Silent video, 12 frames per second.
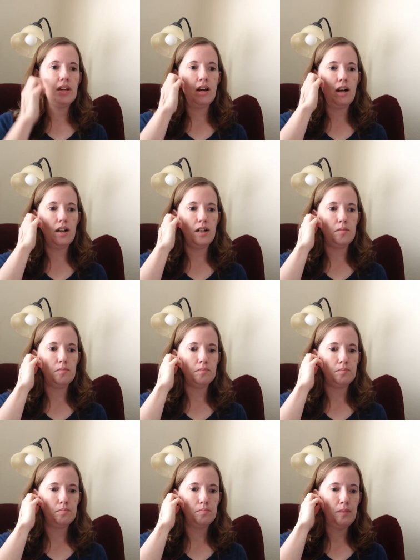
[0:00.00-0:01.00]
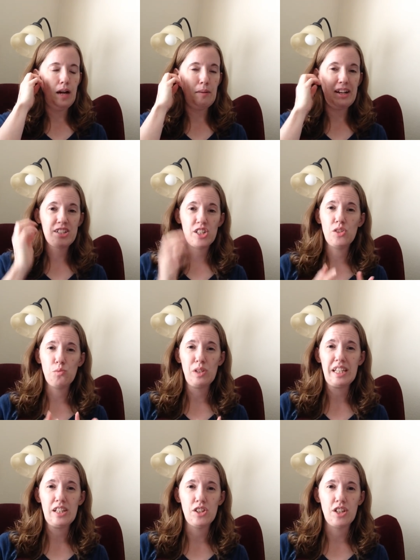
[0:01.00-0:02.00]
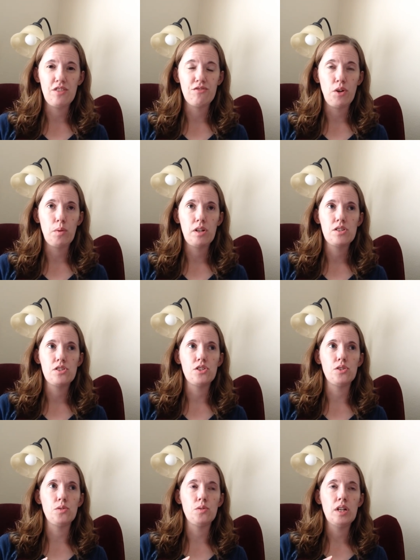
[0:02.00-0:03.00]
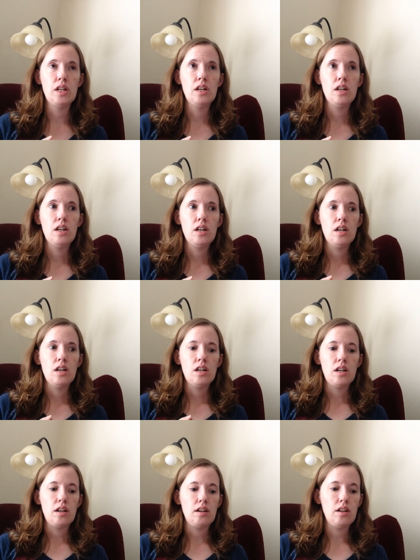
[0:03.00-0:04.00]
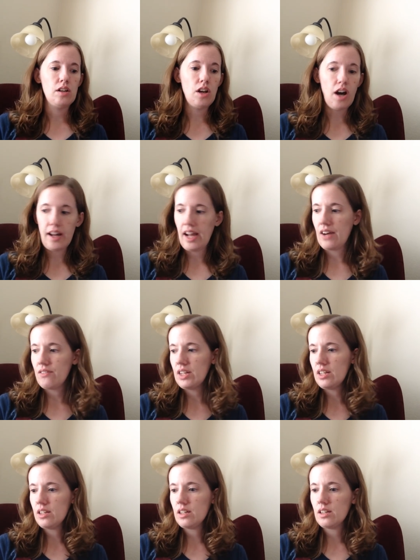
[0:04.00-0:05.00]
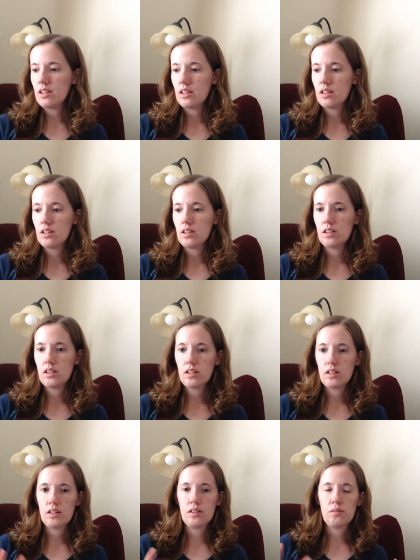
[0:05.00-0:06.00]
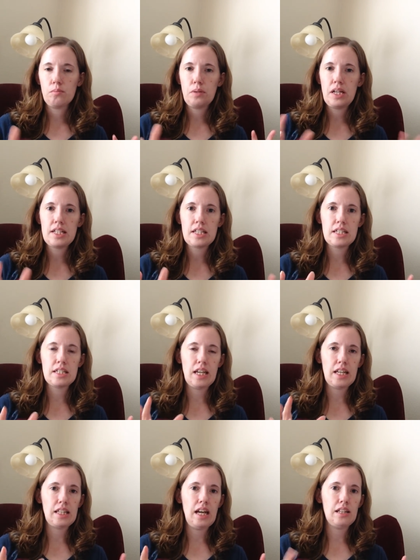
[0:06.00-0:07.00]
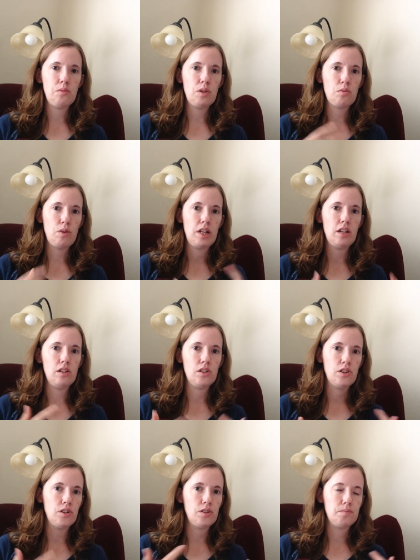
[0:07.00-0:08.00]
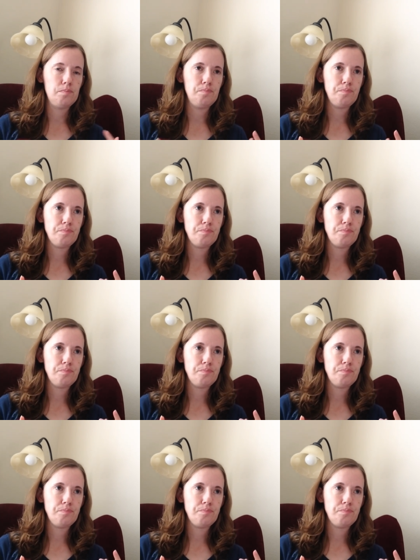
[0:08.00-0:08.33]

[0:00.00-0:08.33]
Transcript: um, I'm actually really looking forward to not having pieces like that with regular